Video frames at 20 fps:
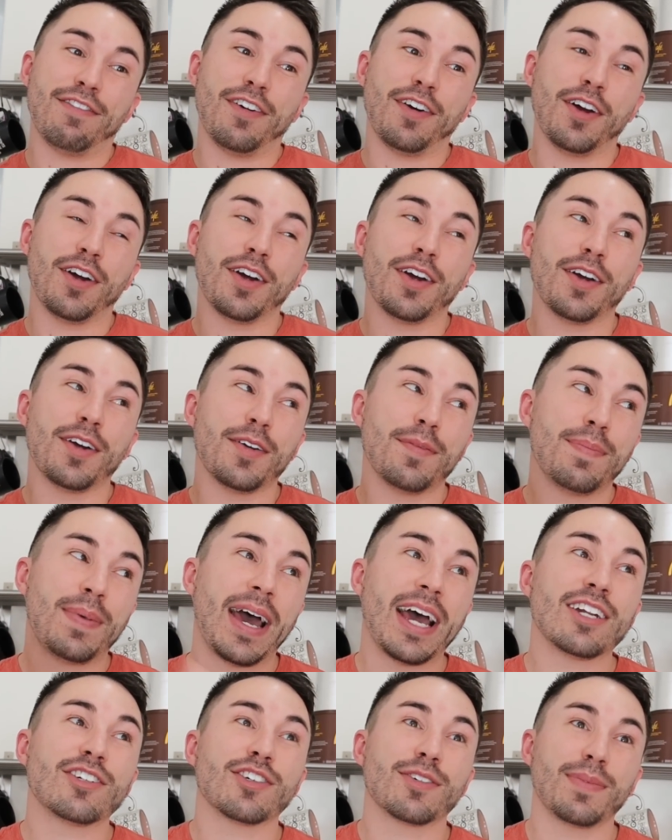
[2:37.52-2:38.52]
For
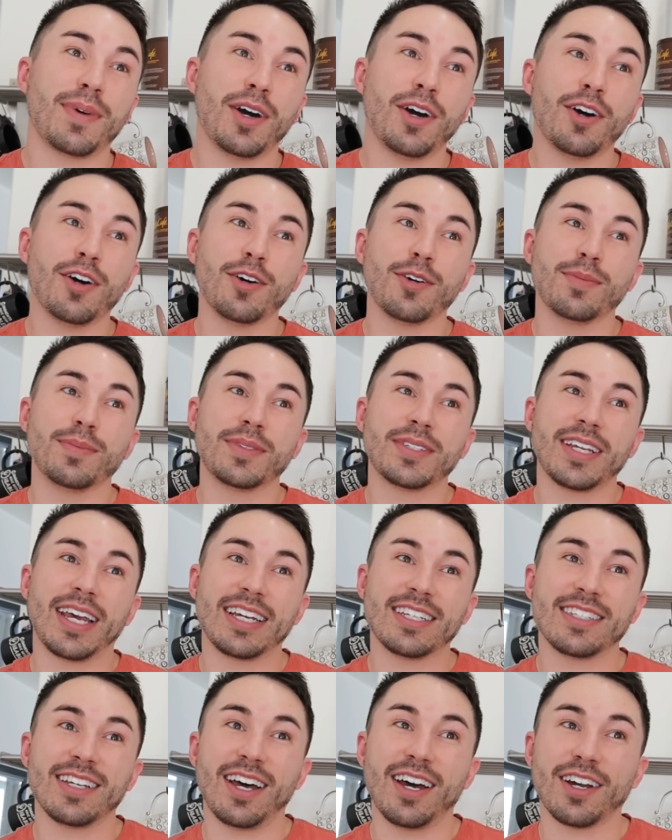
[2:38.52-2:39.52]
Patrick Mahomes,
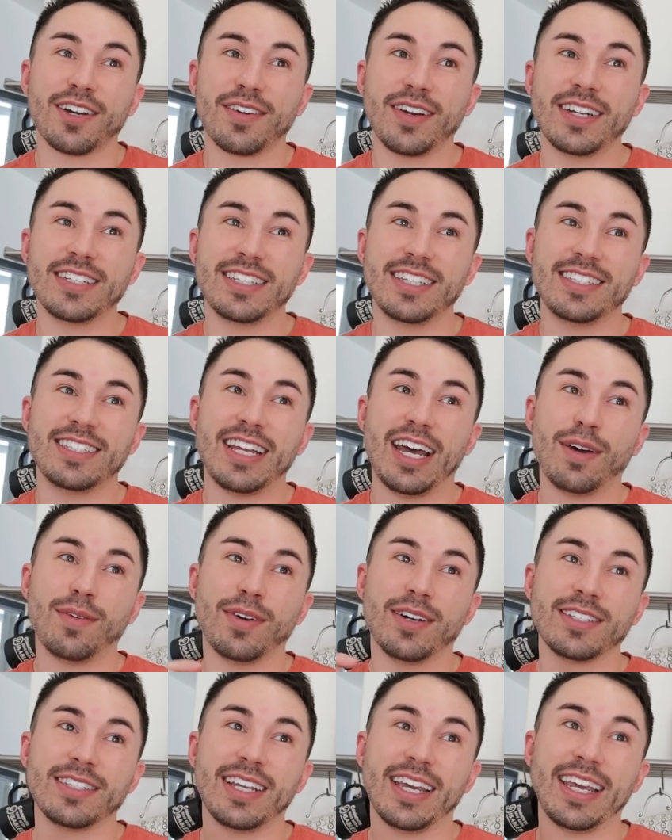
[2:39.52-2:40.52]
I saw a crazy stat
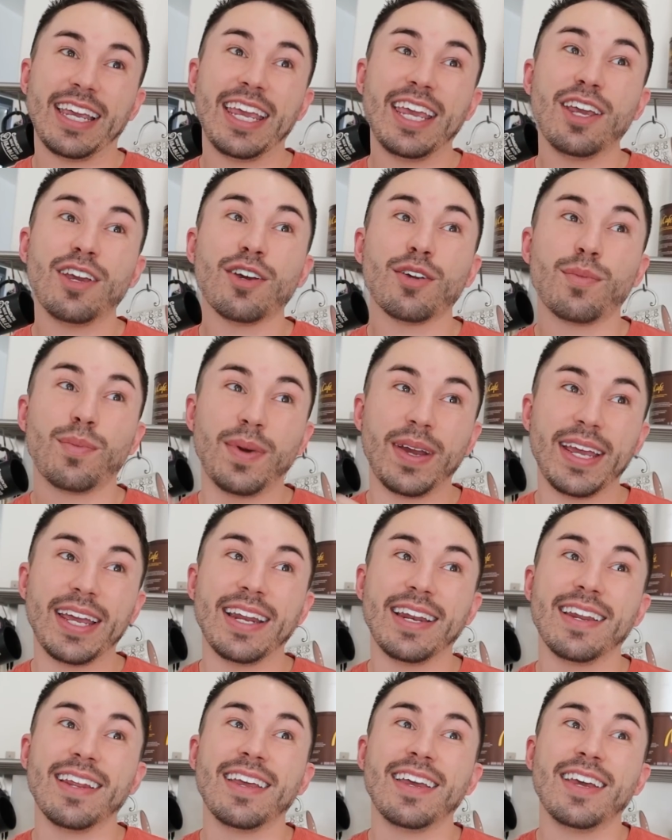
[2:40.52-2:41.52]
where it's like he could
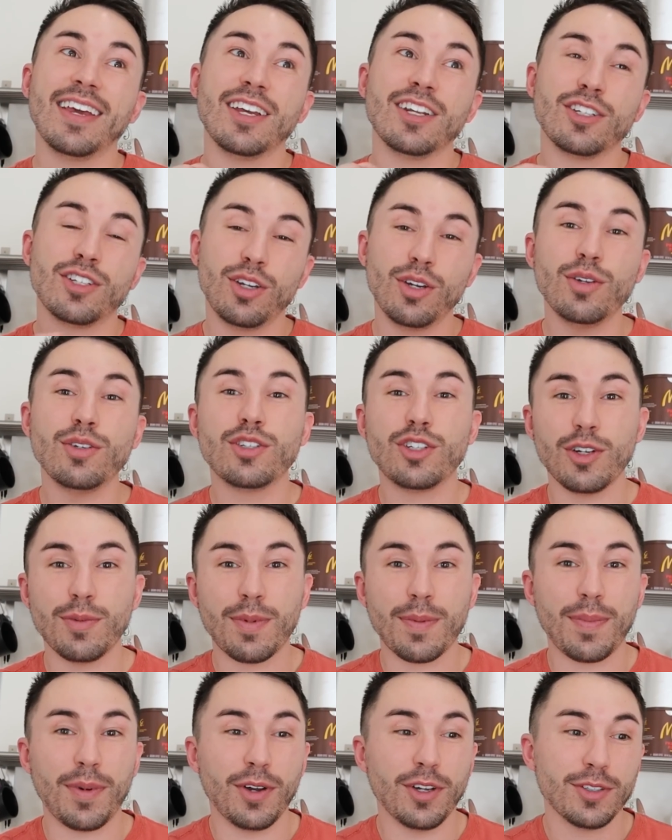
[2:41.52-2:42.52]
win two
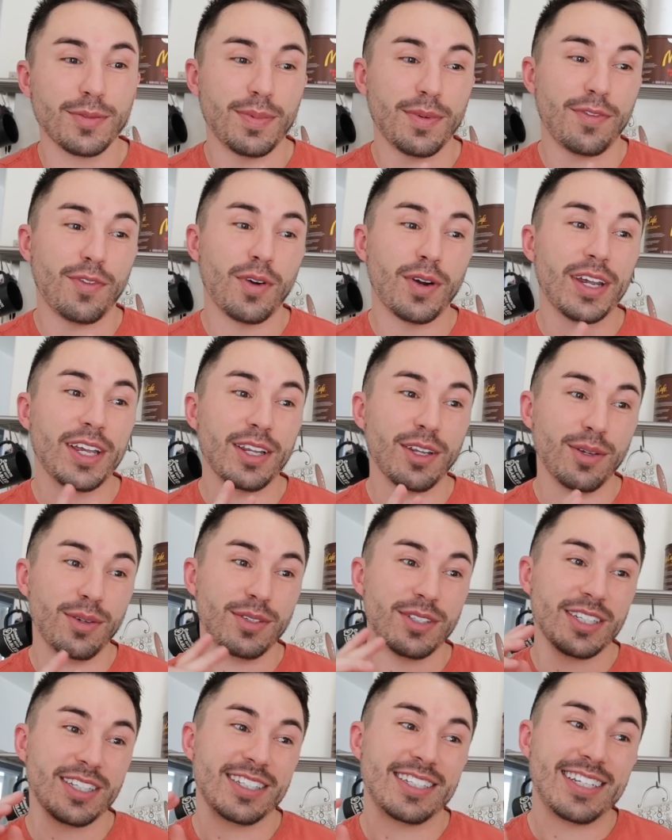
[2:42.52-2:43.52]
Super Bowls before he
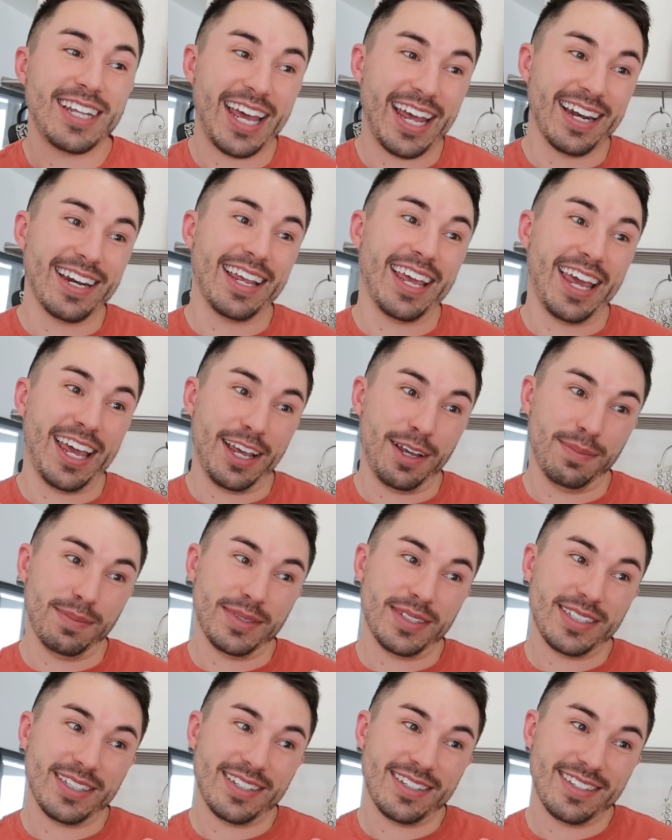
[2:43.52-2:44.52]
loses ten
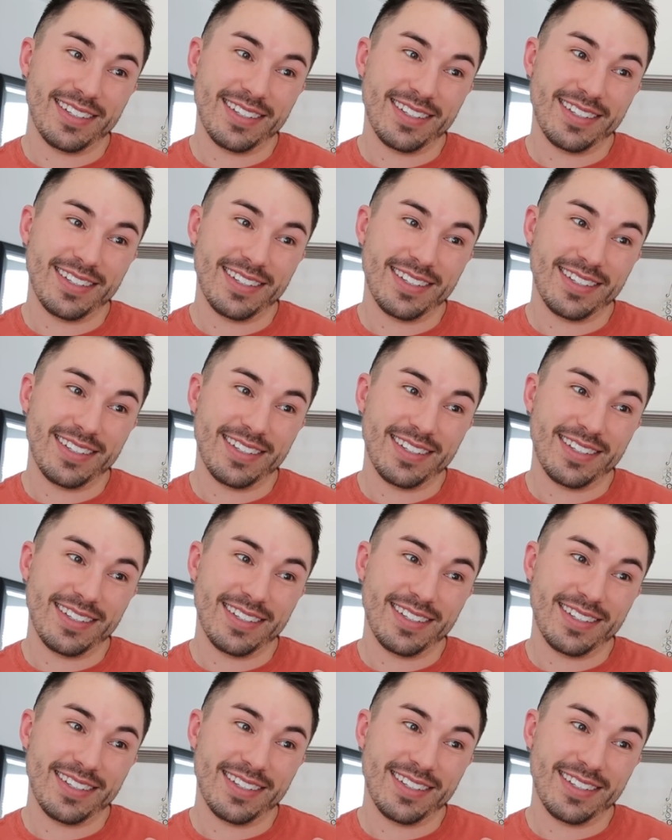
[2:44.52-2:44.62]
games,